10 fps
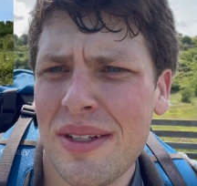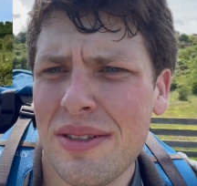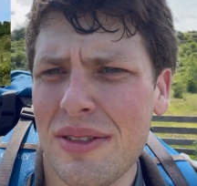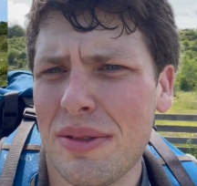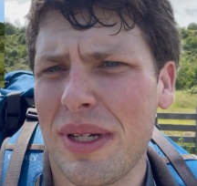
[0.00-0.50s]

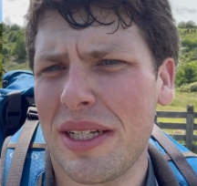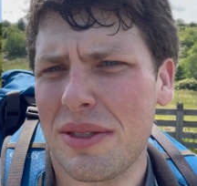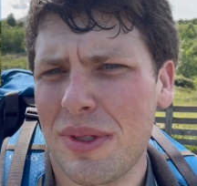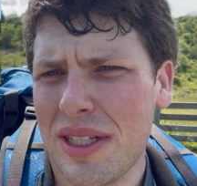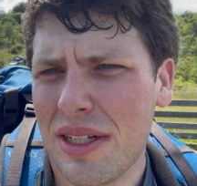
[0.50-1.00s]
Just made it to
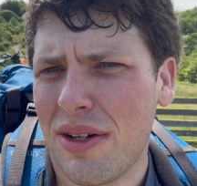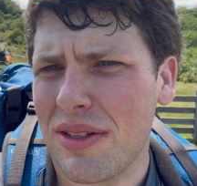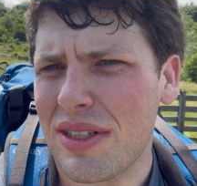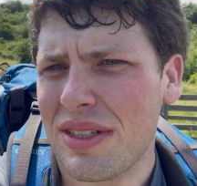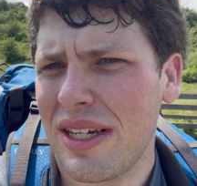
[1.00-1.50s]
what they call the
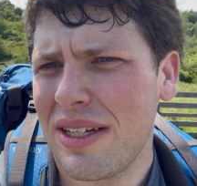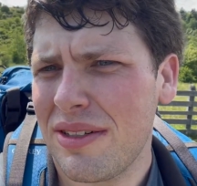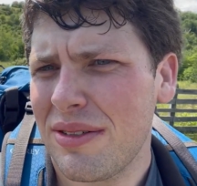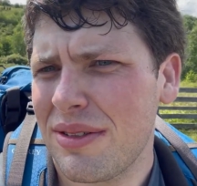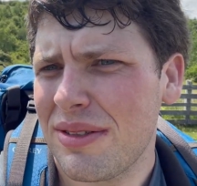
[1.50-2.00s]

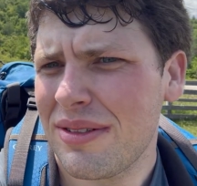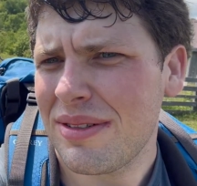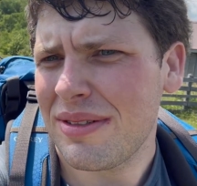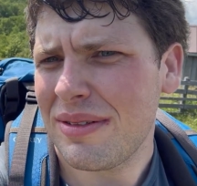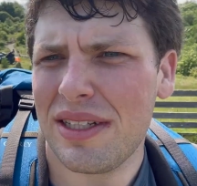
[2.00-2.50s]
scales.
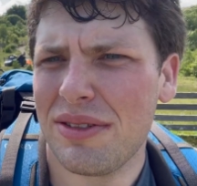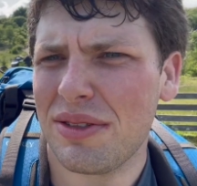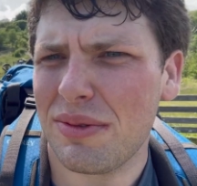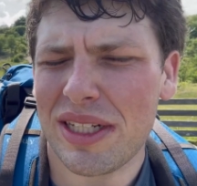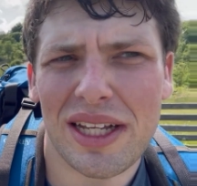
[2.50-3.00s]
They used
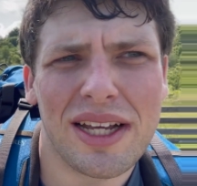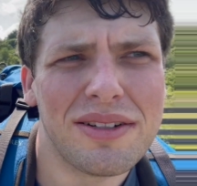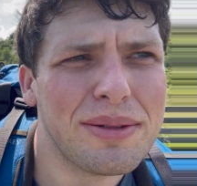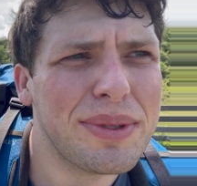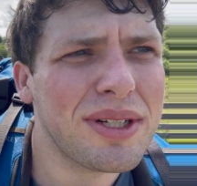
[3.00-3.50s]
to weigh cattle
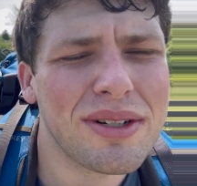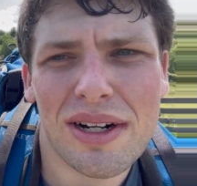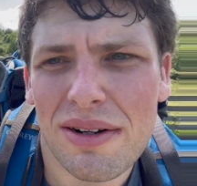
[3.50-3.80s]
up here.